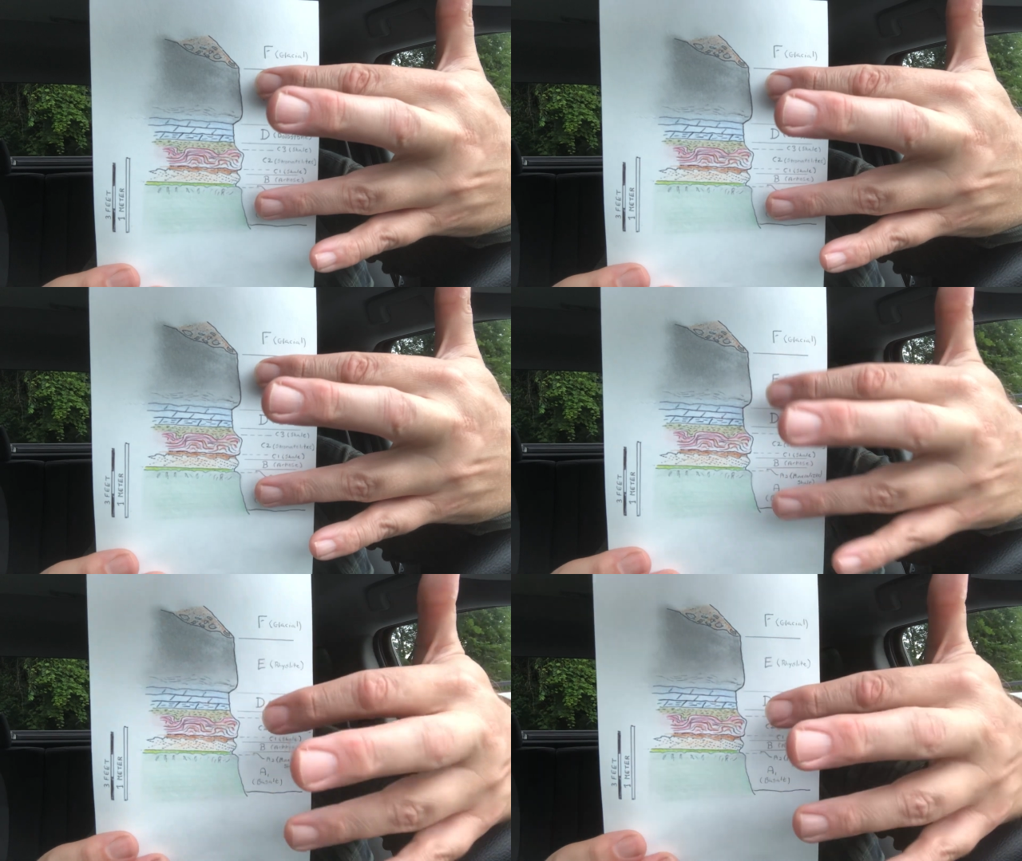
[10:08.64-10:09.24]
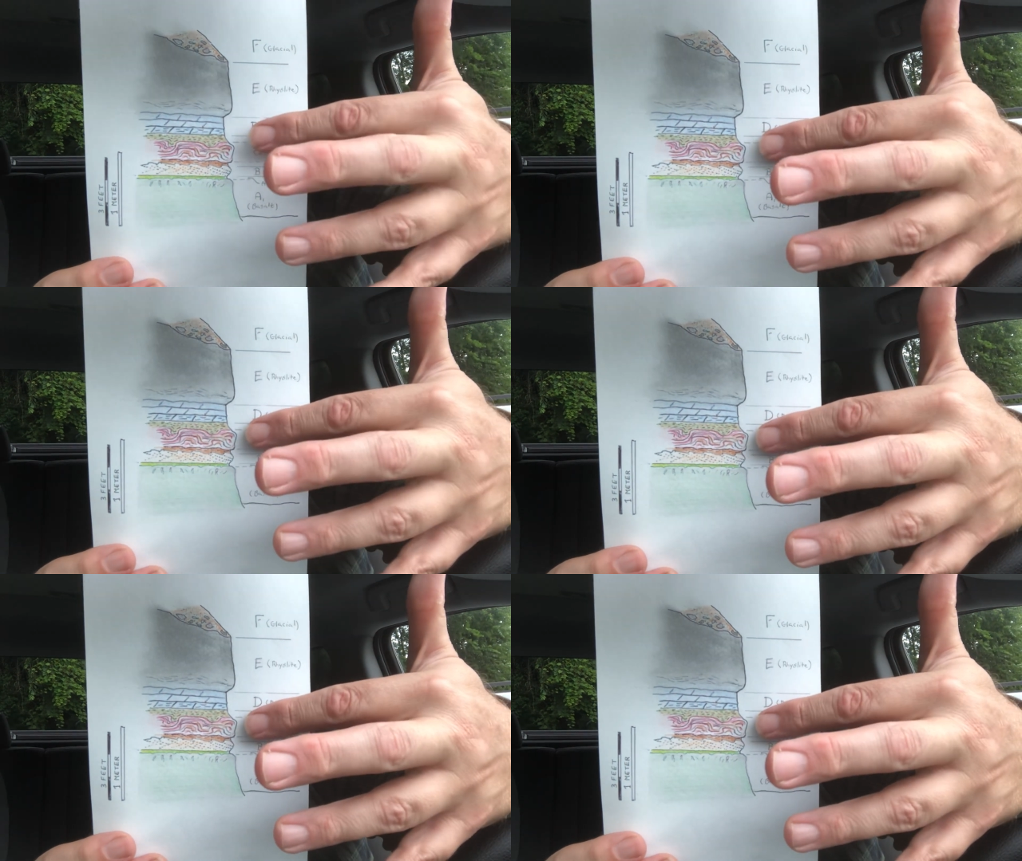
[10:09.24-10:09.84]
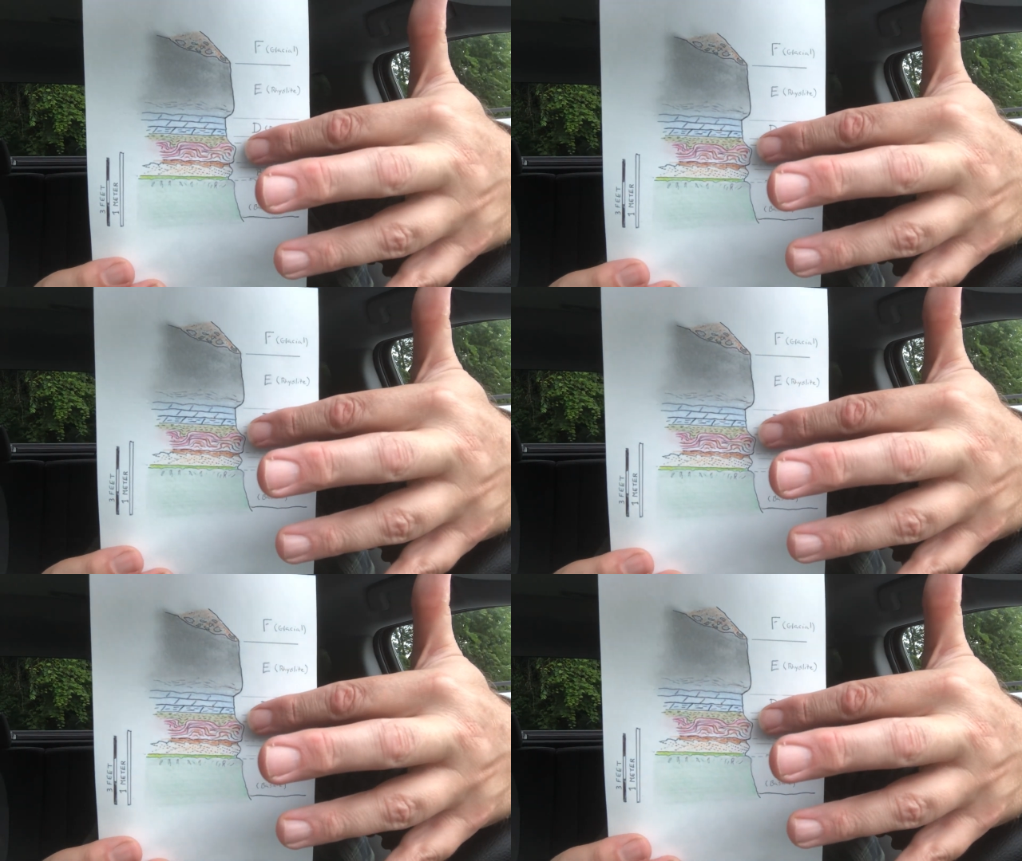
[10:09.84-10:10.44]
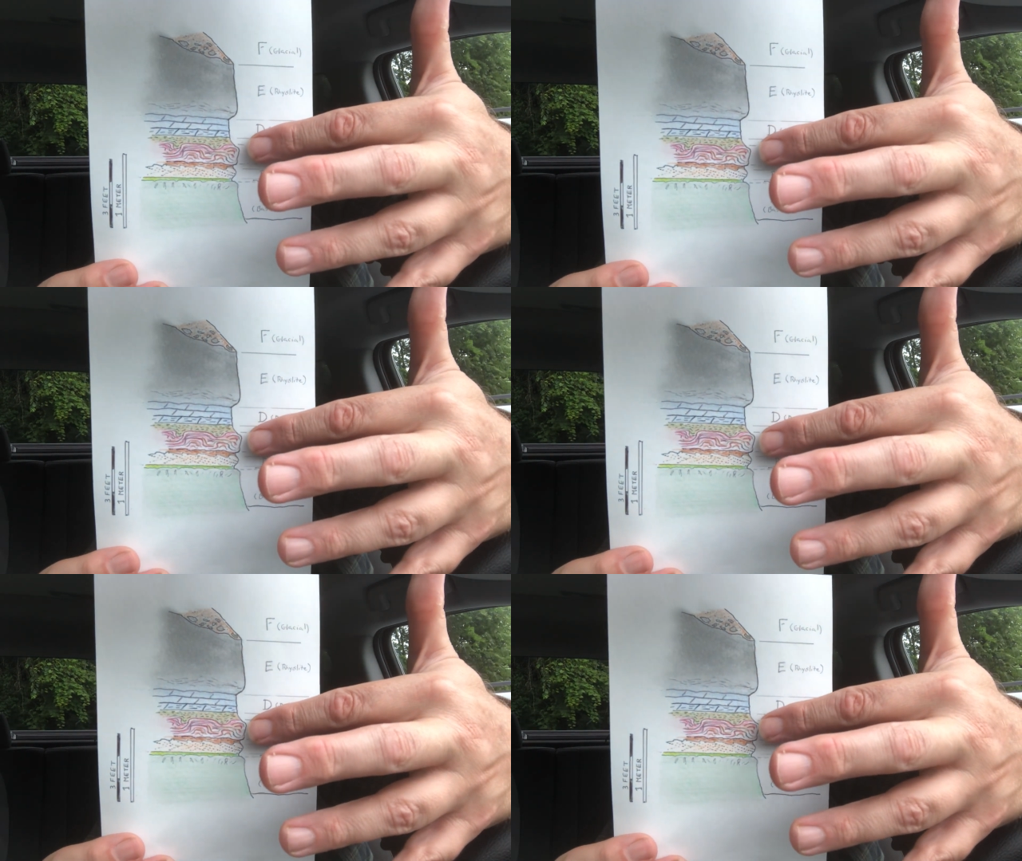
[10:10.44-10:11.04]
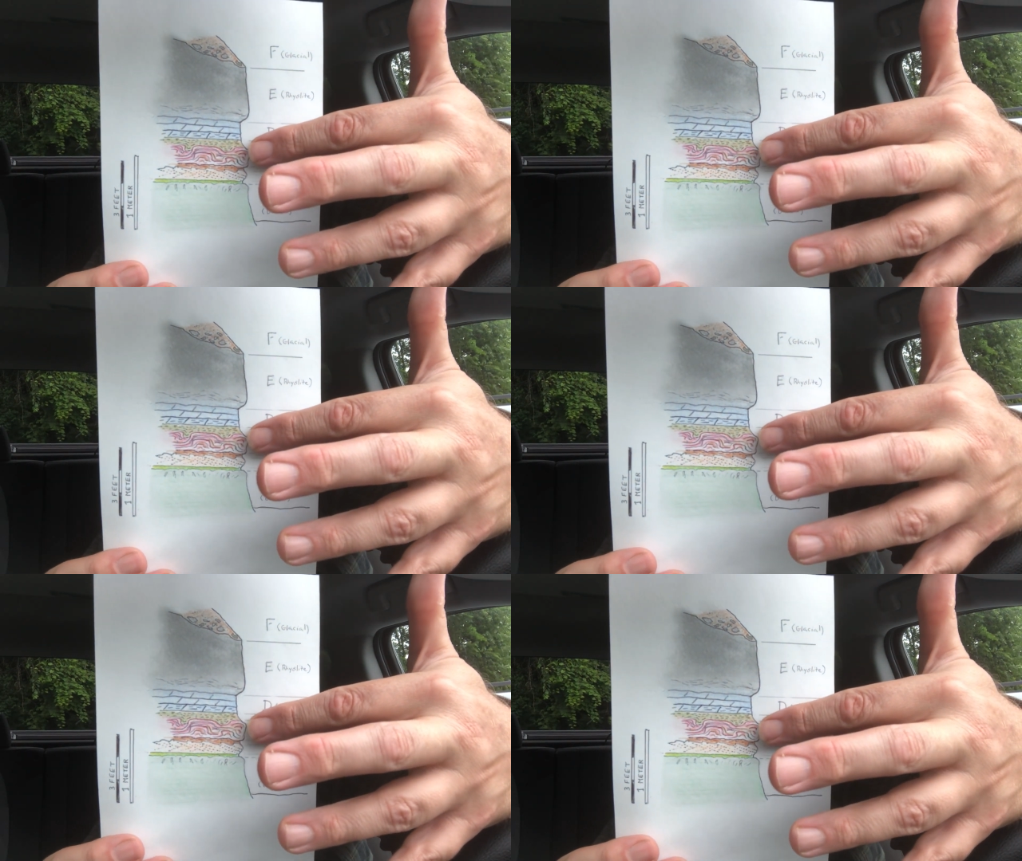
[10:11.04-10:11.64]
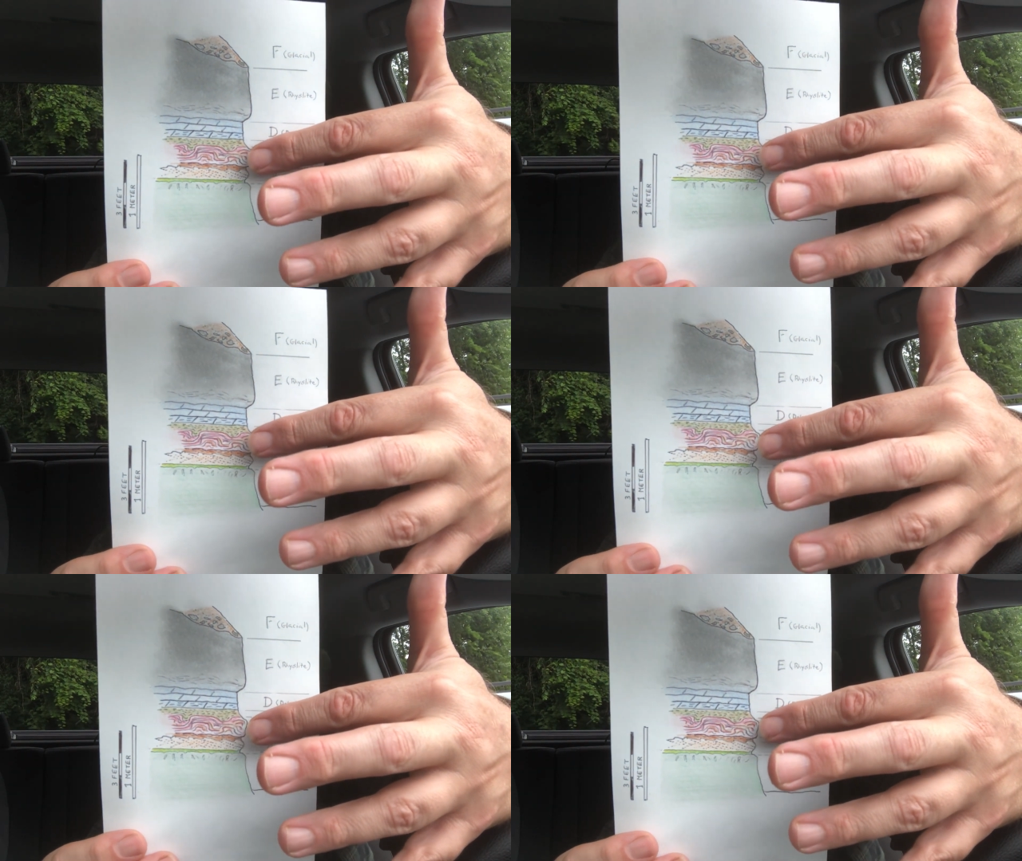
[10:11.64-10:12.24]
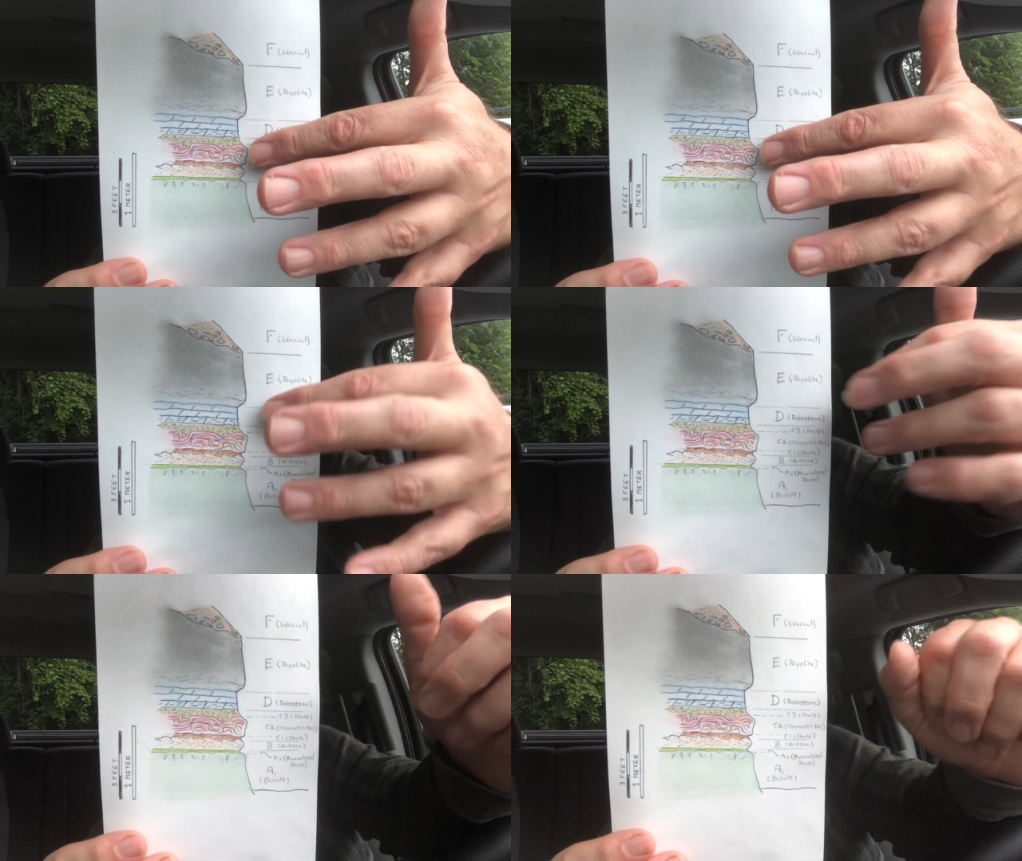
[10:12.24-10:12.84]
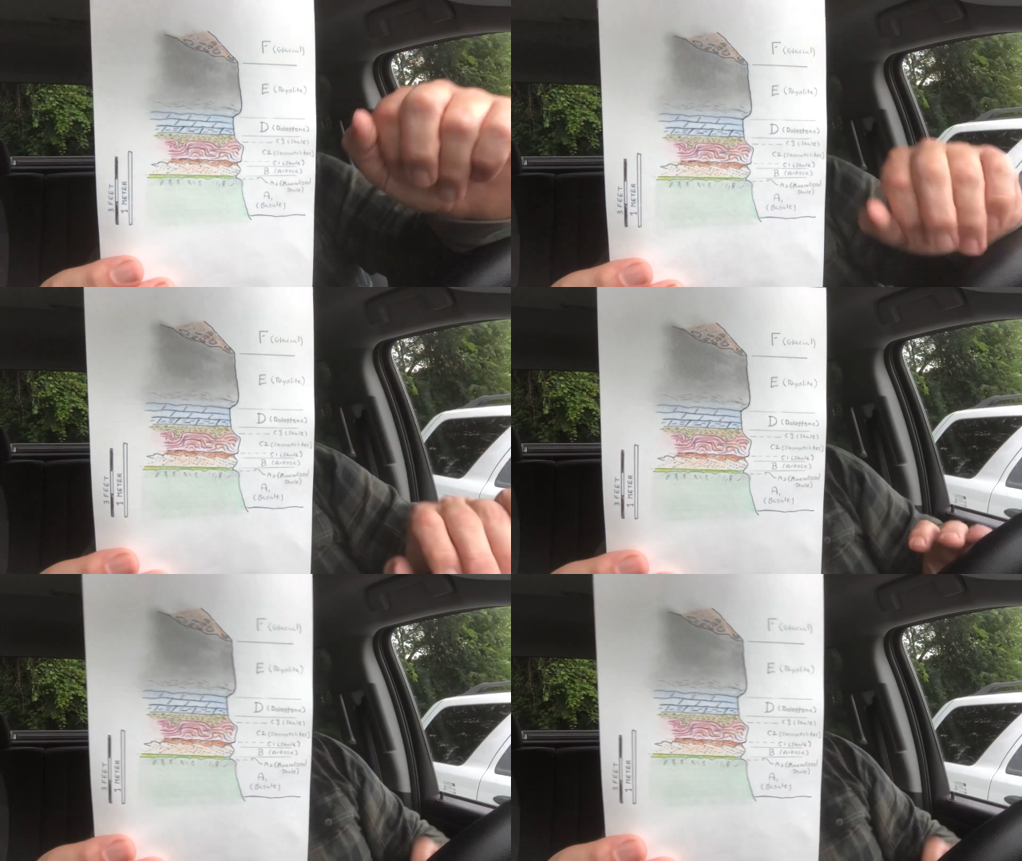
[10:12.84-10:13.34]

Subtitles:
Nobody's mouth can be seen.